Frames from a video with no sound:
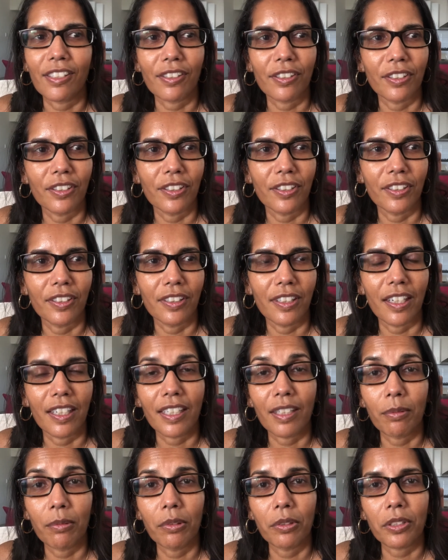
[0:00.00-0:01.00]
or I
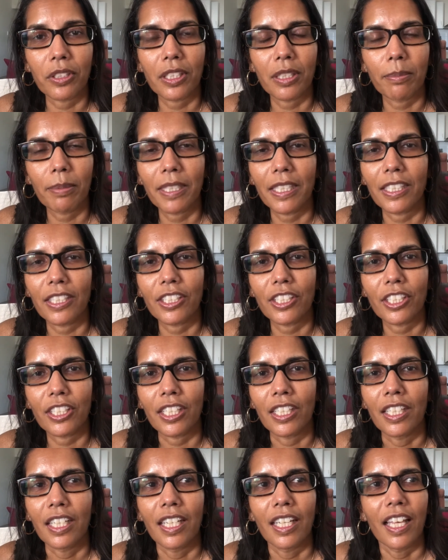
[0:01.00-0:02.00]
could walk to the beach.
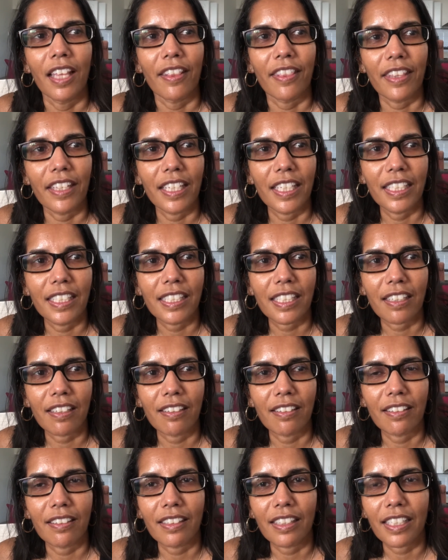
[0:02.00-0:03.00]
These
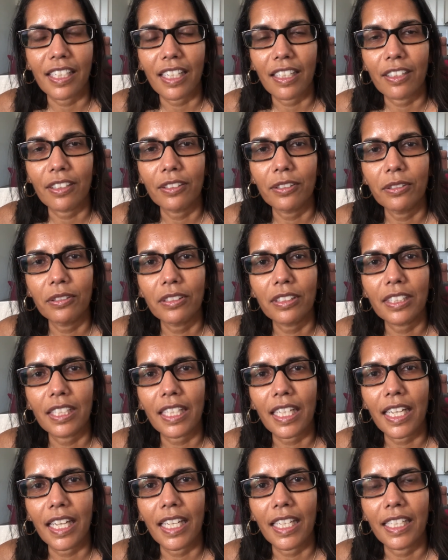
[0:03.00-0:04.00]
are the goals,
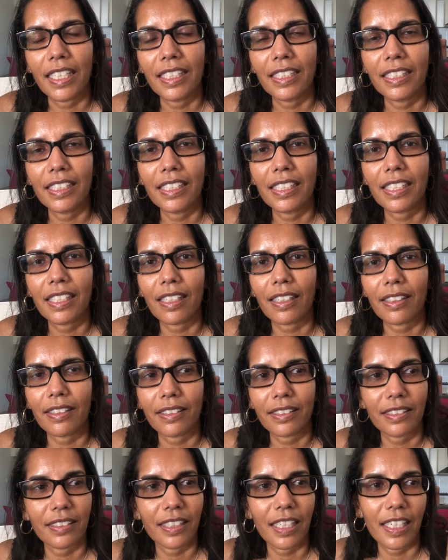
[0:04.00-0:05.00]
and
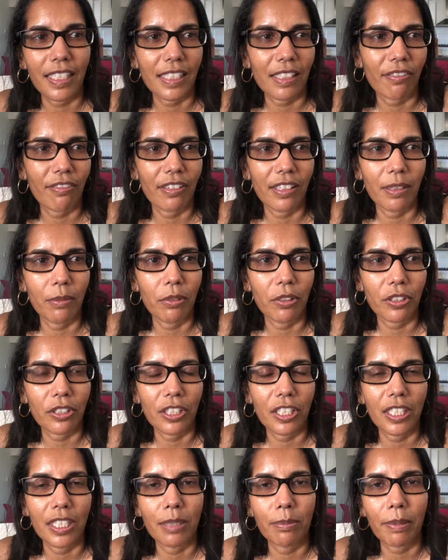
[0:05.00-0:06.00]
yeah, definitely watch
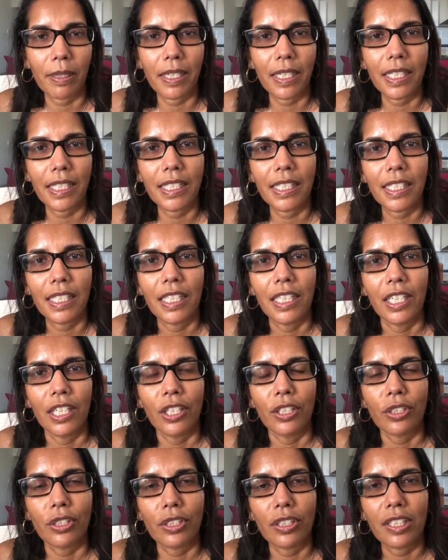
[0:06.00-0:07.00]
this space
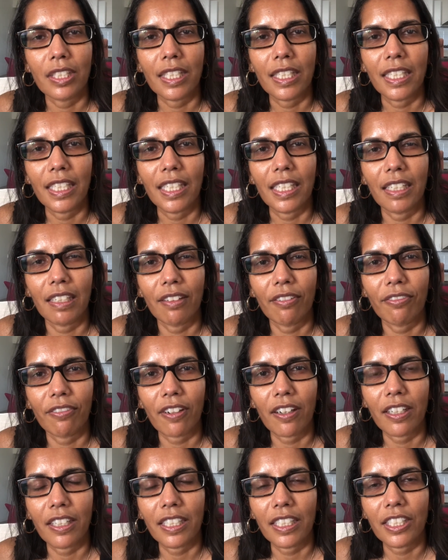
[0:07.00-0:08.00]
to see if
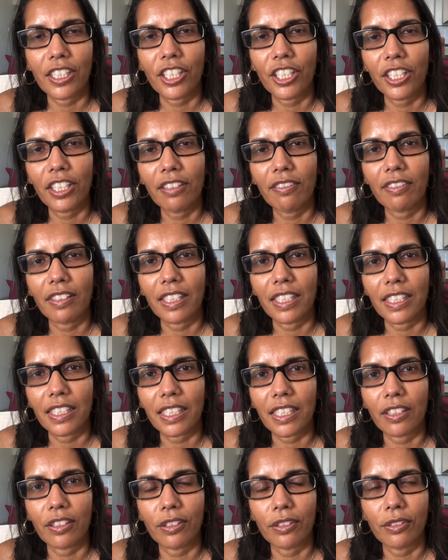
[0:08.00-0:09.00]
I achieve these
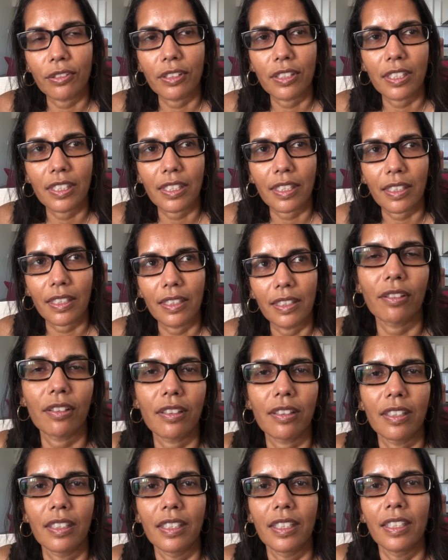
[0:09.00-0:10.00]
goals.
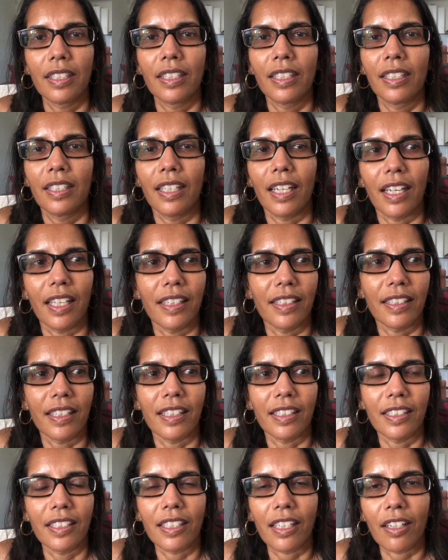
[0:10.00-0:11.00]

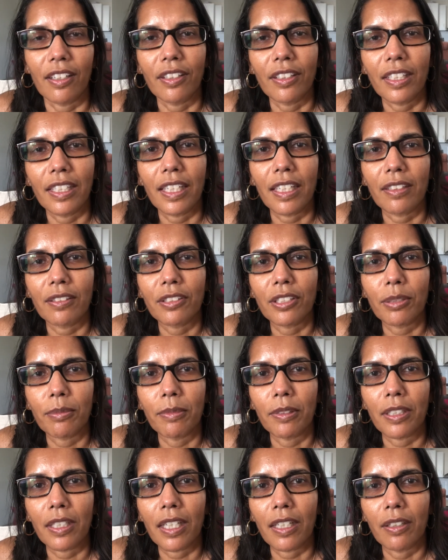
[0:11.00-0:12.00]
And you know, the
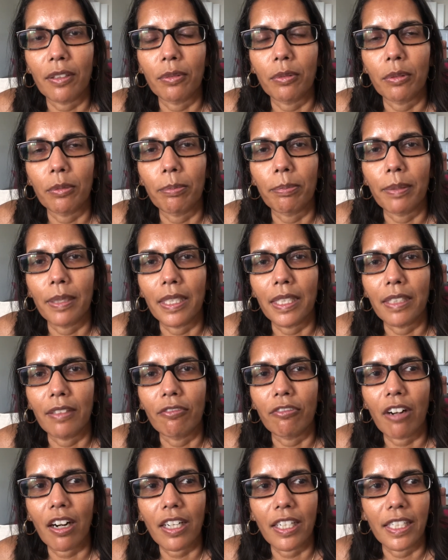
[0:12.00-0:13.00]
ultimate goal would be
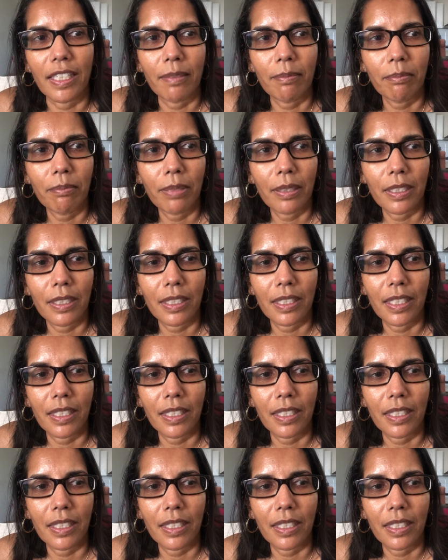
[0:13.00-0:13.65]
running, but